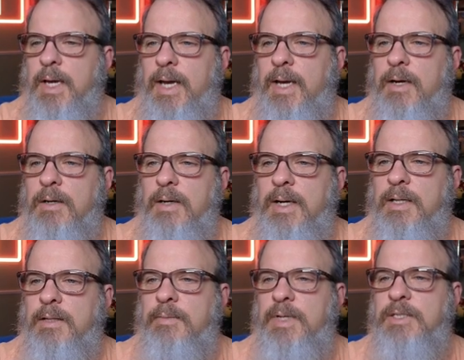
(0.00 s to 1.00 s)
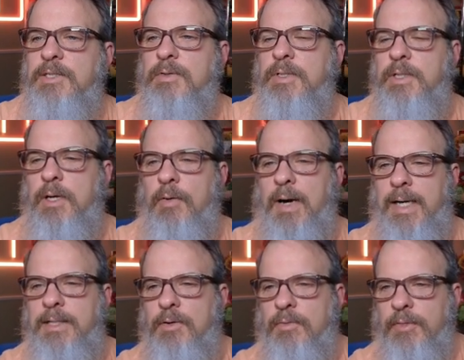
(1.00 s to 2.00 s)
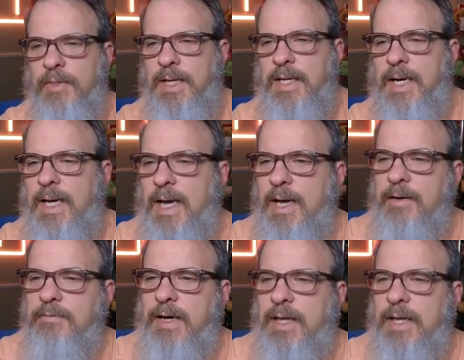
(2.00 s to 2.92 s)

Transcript: Air Elemental. You know, I don't think I have.